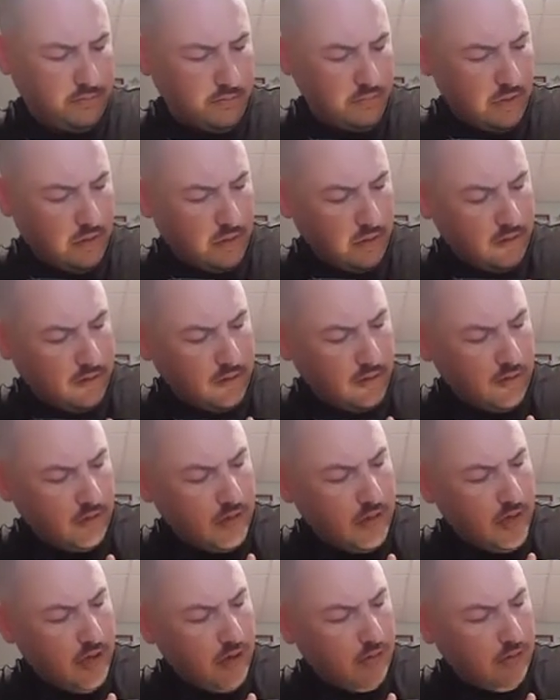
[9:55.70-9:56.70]
Personal
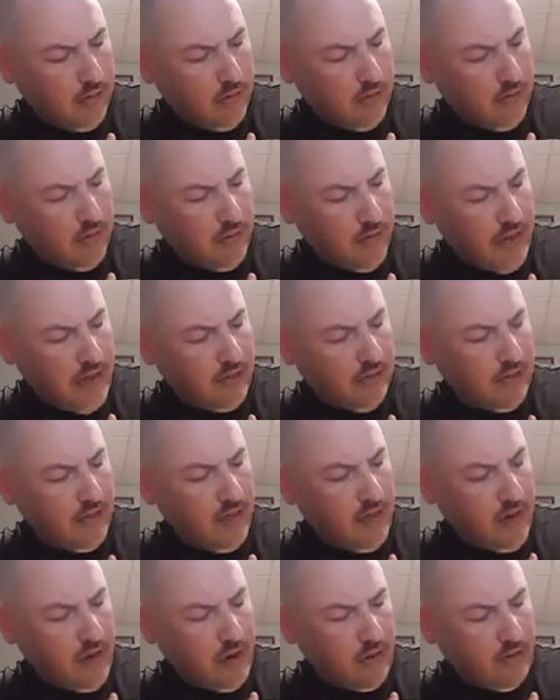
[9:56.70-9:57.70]
gold about
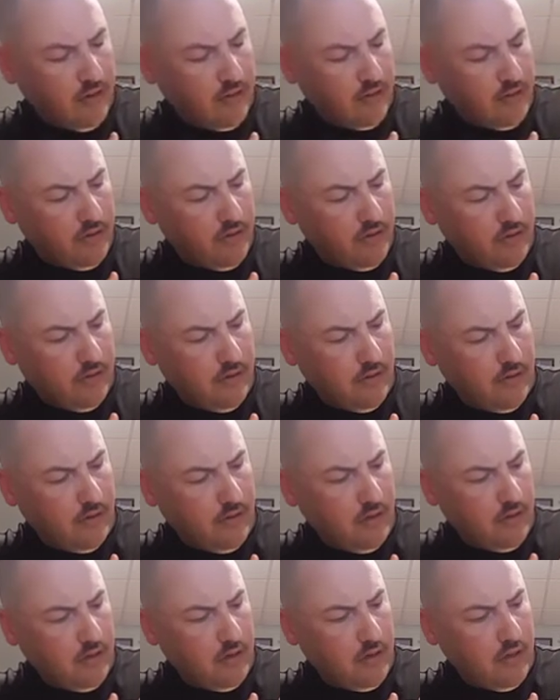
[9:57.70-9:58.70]
the authors.
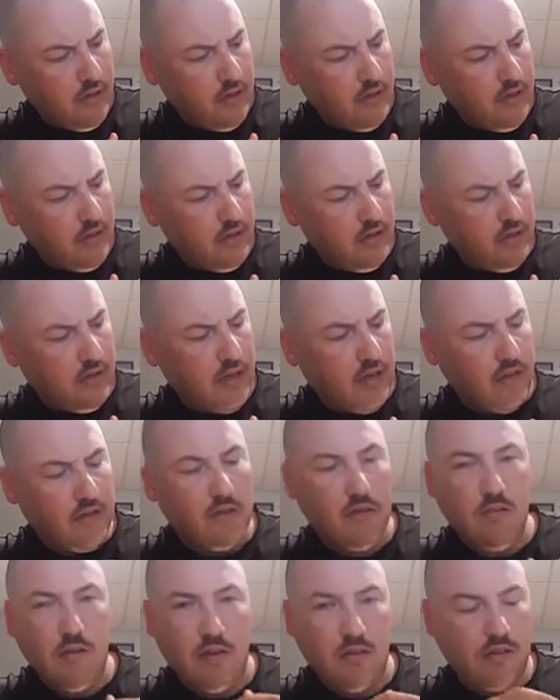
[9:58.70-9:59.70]
It
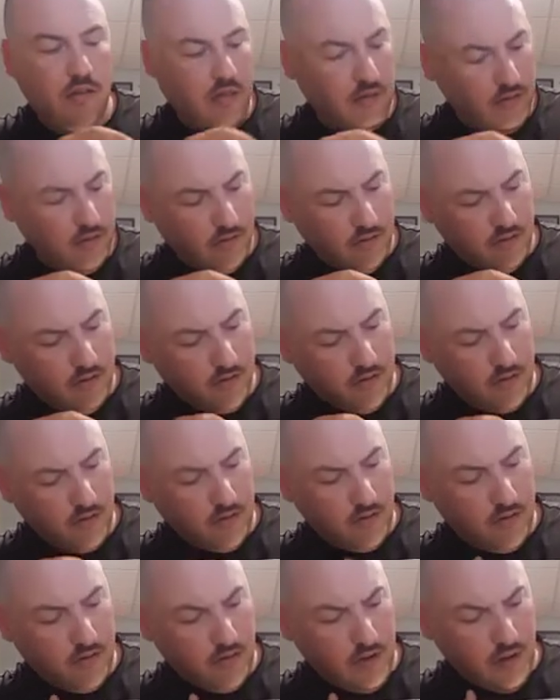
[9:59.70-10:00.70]
talks about the authors
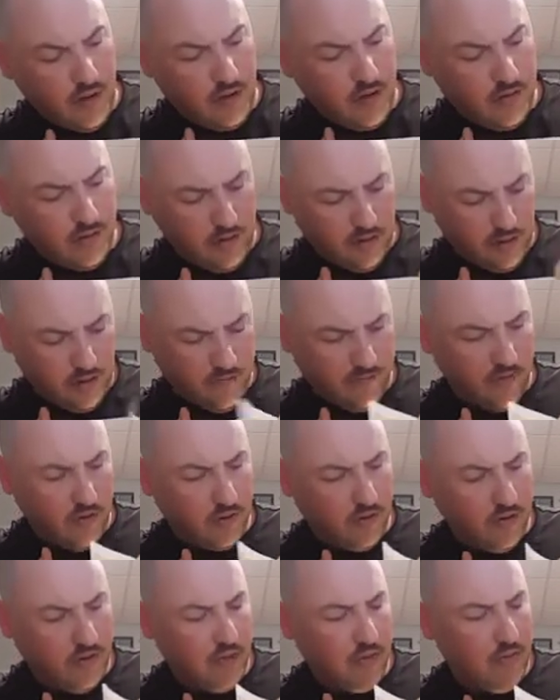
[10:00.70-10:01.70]
and throughout, and then of
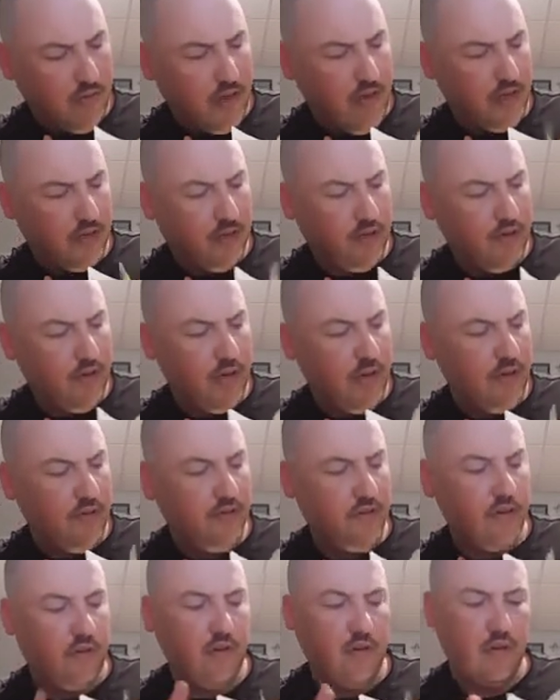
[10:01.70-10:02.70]
course in the back you
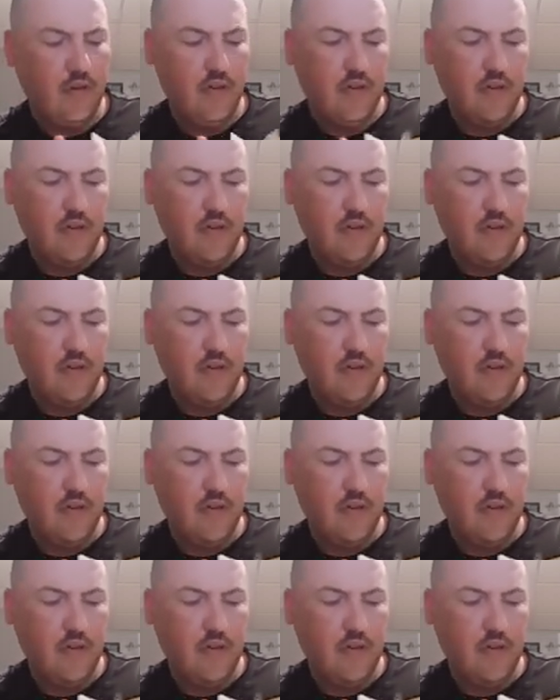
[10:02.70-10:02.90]
have your